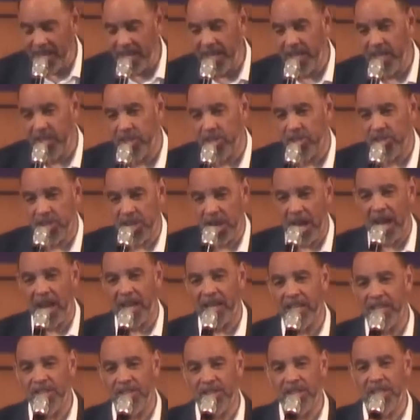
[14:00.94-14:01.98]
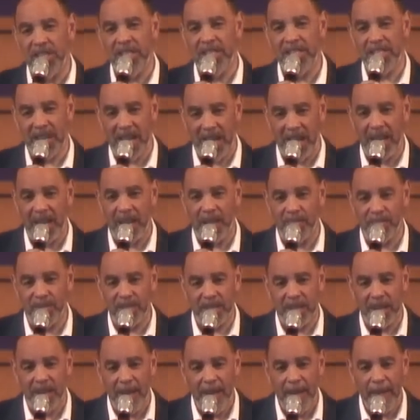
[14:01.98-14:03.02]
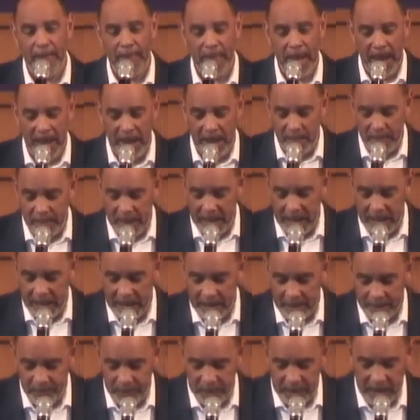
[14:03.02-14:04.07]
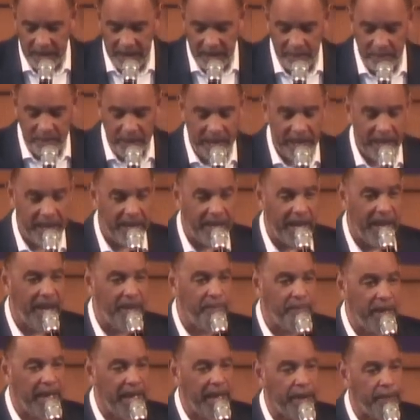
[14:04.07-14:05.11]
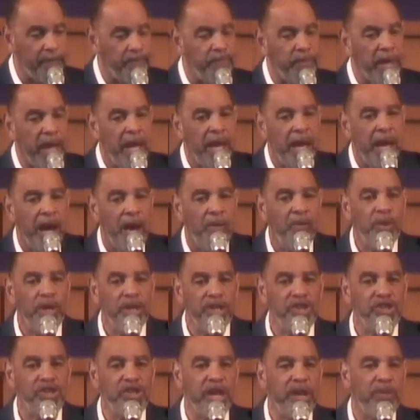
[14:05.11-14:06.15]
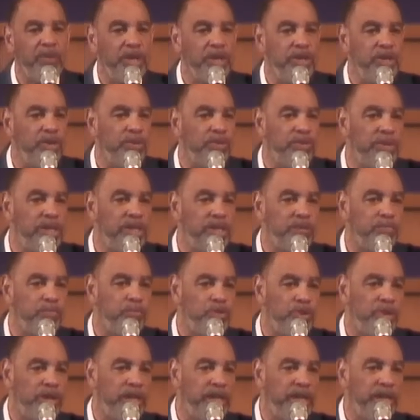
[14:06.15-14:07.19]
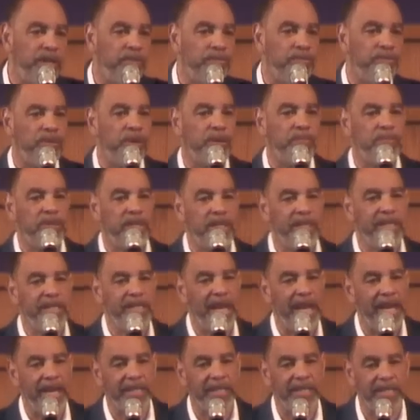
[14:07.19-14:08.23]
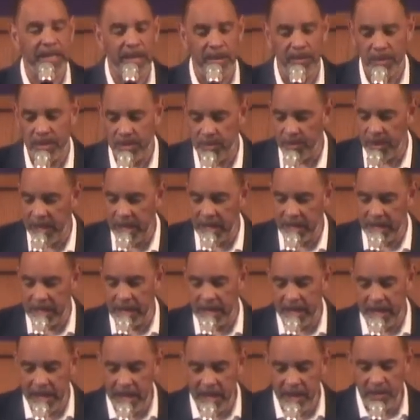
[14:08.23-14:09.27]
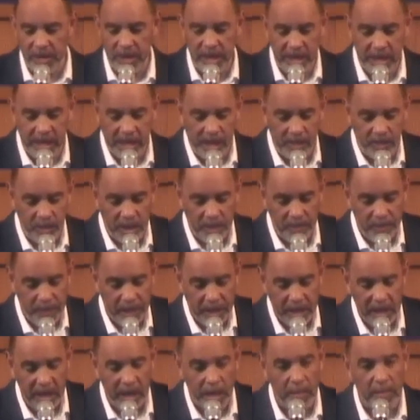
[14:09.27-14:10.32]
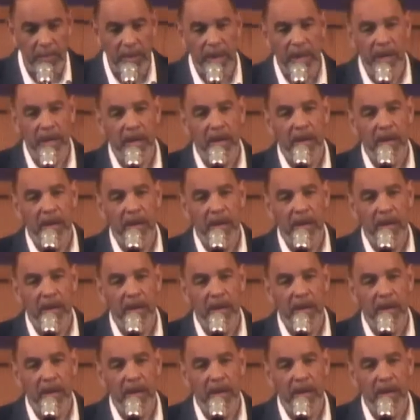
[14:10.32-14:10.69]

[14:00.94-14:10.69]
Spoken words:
these challenging times. Amen, amen, amen. I want to share with you this morning from text that was read in our hearing, and I want to pick up